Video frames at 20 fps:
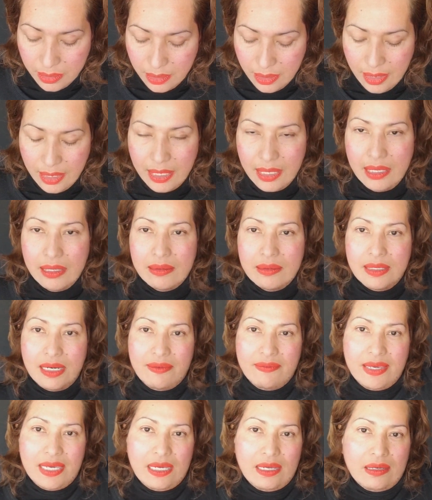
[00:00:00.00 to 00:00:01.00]
I'm gonna
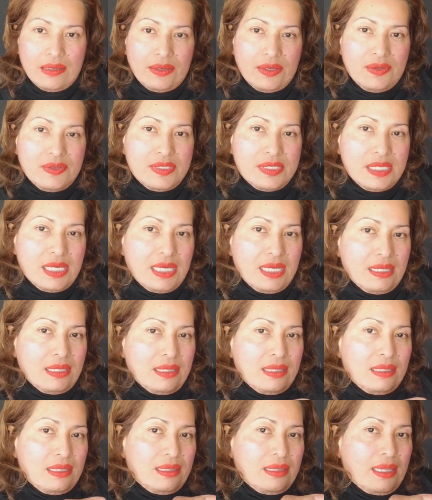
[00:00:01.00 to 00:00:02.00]
be
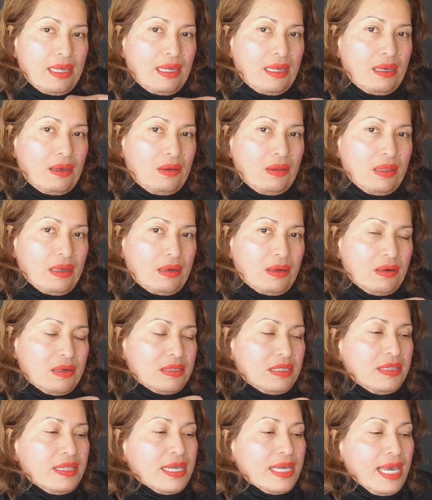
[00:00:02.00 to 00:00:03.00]
using all the
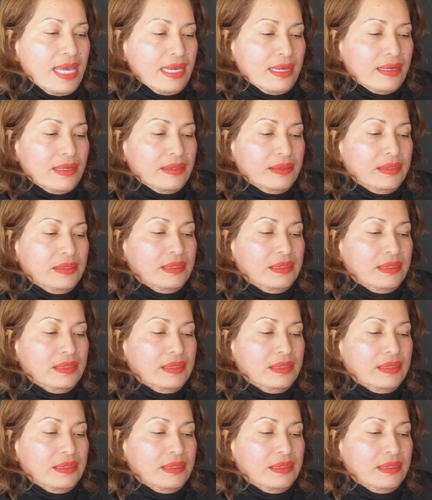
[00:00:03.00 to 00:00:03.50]
colors on the cake,